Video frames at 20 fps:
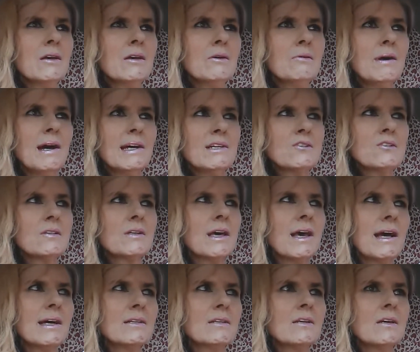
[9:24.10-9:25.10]
who actually
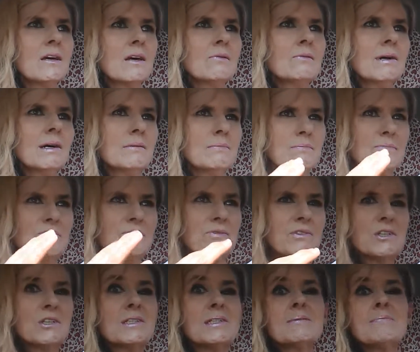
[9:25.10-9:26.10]
had to go up
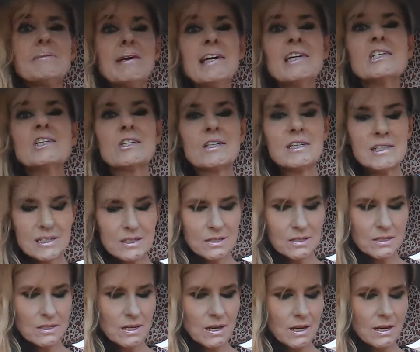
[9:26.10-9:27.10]
to
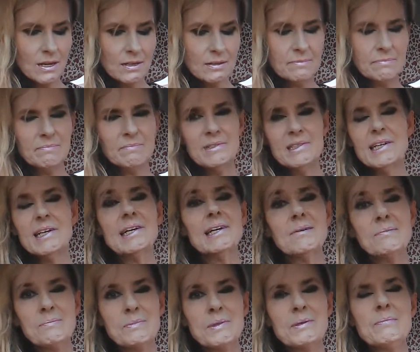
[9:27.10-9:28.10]
specialists to
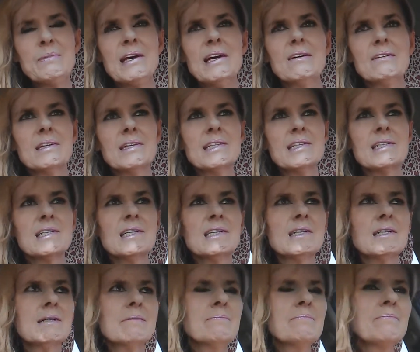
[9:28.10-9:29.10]
help them out at the
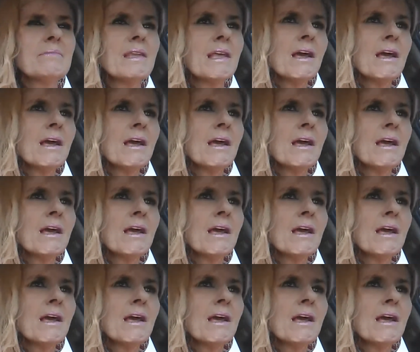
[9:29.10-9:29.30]
time.